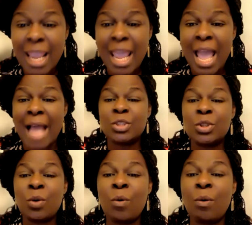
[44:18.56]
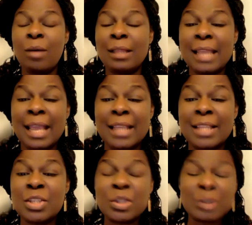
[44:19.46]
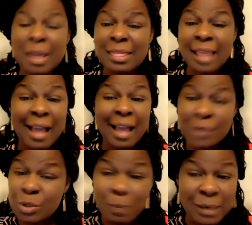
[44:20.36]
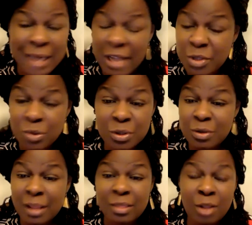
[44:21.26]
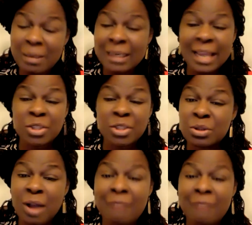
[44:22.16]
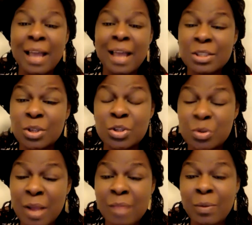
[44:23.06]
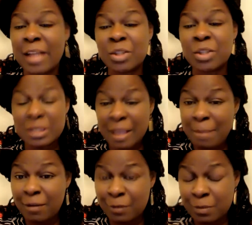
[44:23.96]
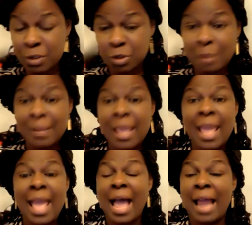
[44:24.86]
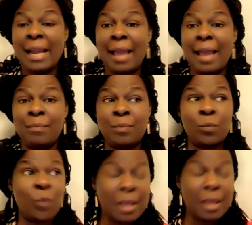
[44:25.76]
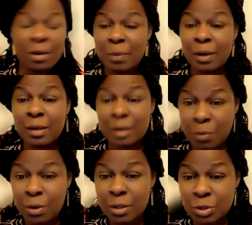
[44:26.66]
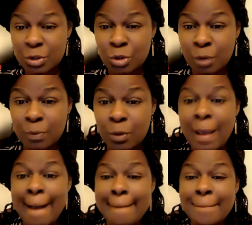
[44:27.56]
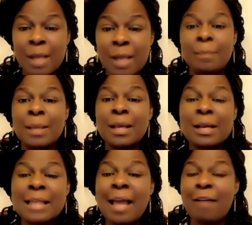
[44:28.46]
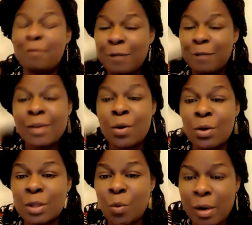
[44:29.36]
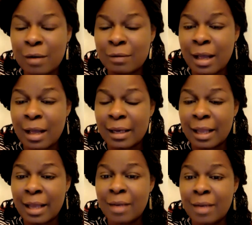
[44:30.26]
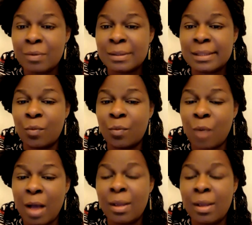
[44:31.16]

And so the strength I have is supernatural strength. Normally, I should not have had such strength when I just came back from a trip and I am waking up early in the morning to drop you. But because I have fed on the word of God, and he was like, wow.